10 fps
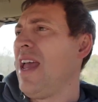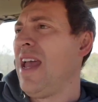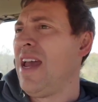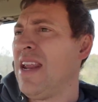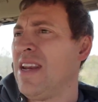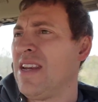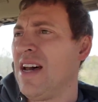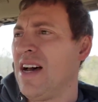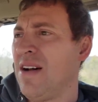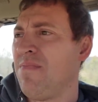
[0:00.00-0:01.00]
and
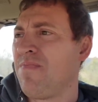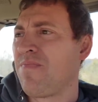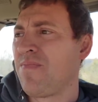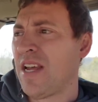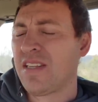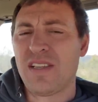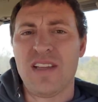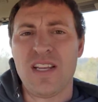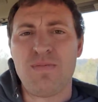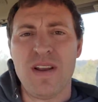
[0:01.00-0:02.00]
um, that's
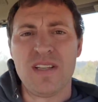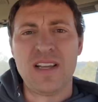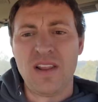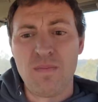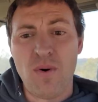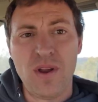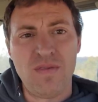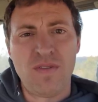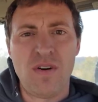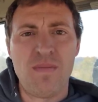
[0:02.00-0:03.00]
that's been a selling
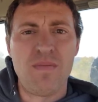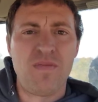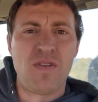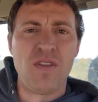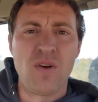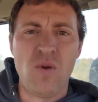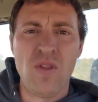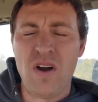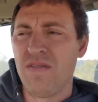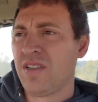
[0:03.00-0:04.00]
point for, for the
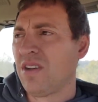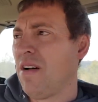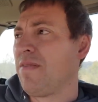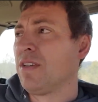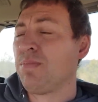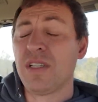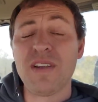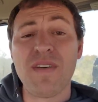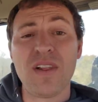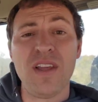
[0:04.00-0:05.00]
Golden Harvest stuff,
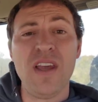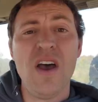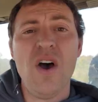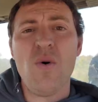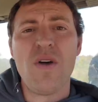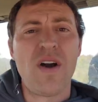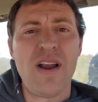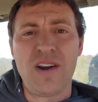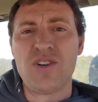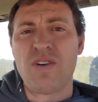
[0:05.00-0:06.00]
specifically with our
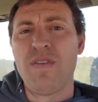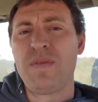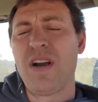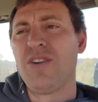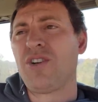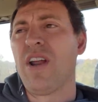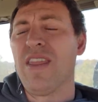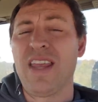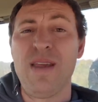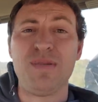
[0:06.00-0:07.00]
Agrisure
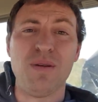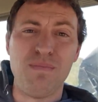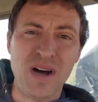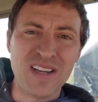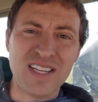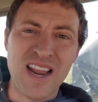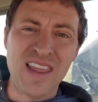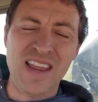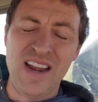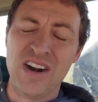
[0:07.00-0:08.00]
trait that keeps the bugs out
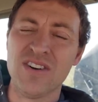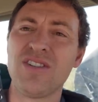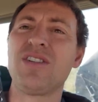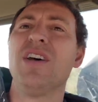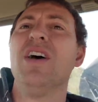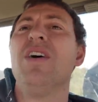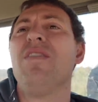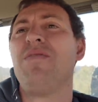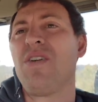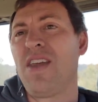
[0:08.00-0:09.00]
of the ears.
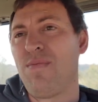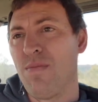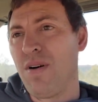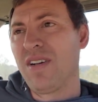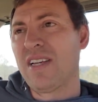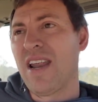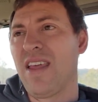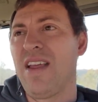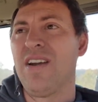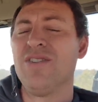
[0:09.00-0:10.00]
If you can keep the bugs out
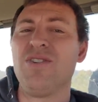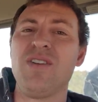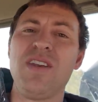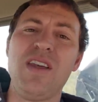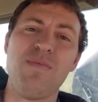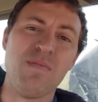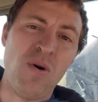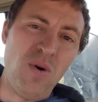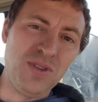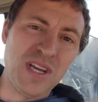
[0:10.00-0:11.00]
of the ears, you can keep the
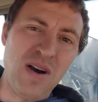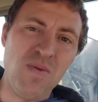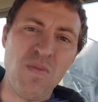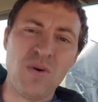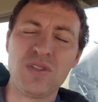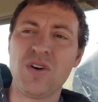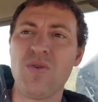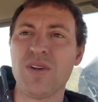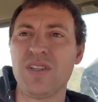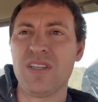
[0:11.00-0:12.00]
molds out more
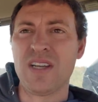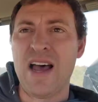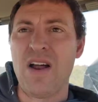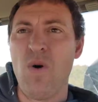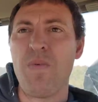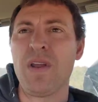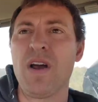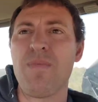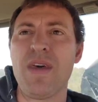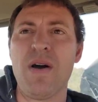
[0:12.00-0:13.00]
so because it's not
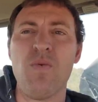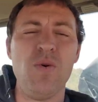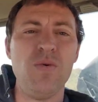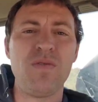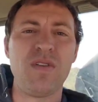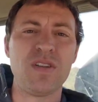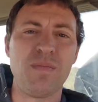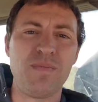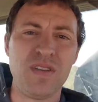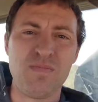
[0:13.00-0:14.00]
opening up that wound as a